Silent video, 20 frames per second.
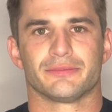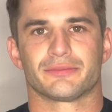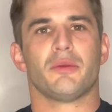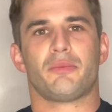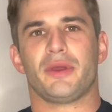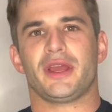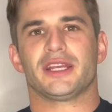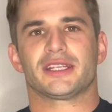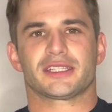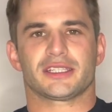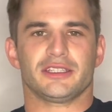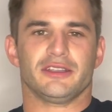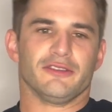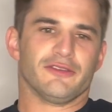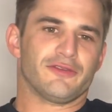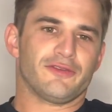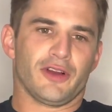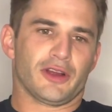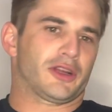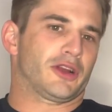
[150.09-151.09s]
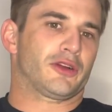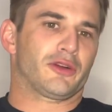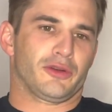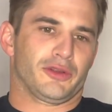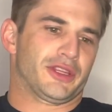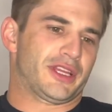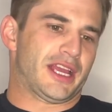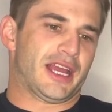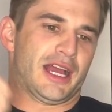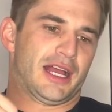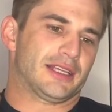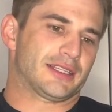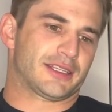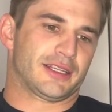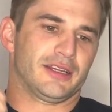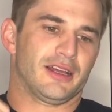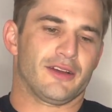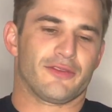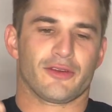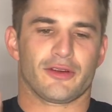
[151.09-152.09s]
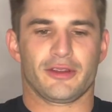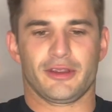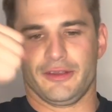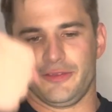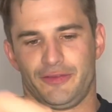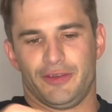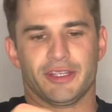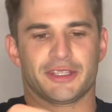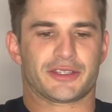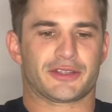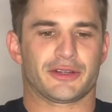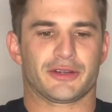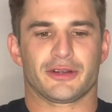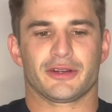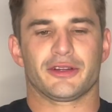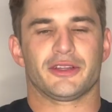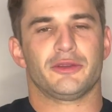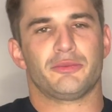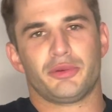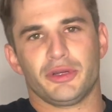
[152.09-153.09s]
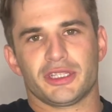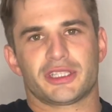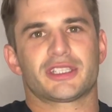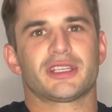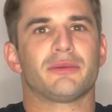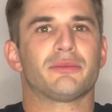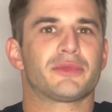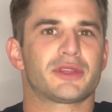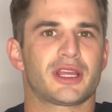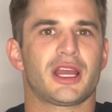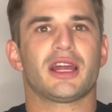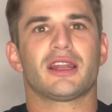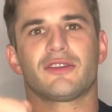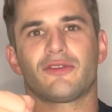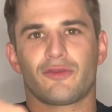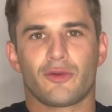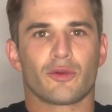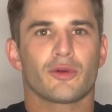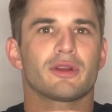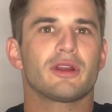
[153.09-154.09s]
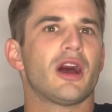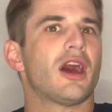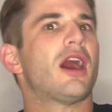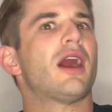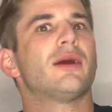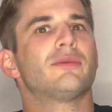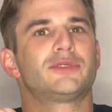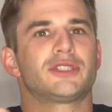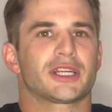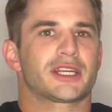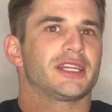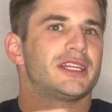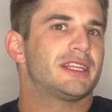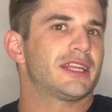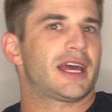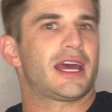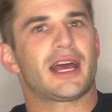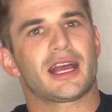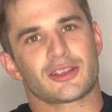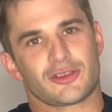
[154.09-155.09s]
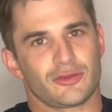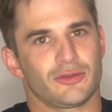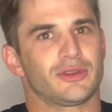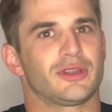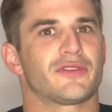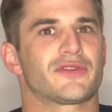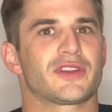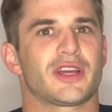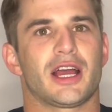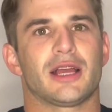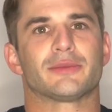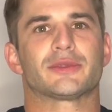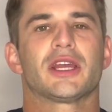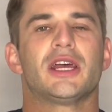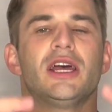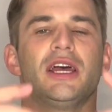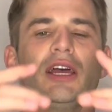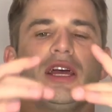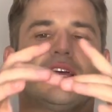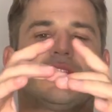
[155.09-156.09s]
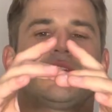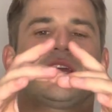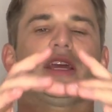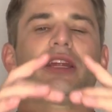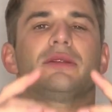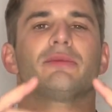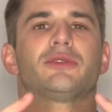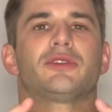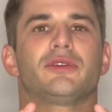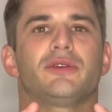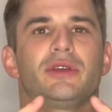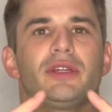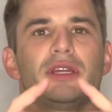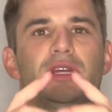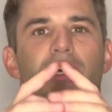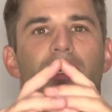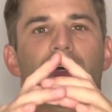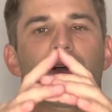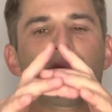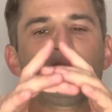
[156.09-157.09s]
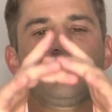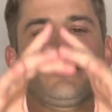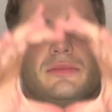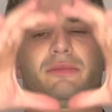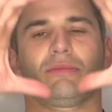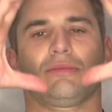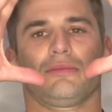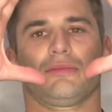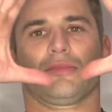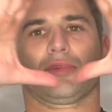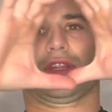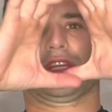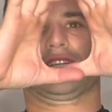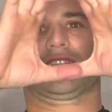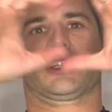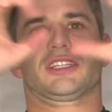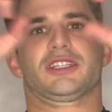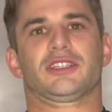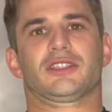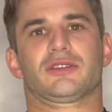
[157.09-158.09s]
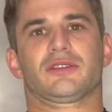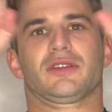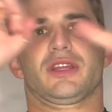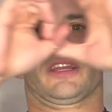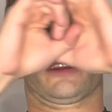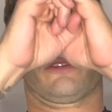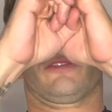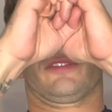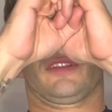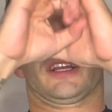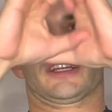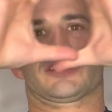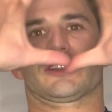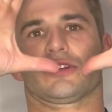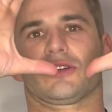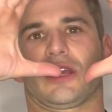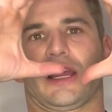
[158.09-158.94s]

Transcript: Basically, you fuck a girl in the ass enough, or you fist her, or you put some kind of foreign object into the asshole enough times, they end up doing where they can flex their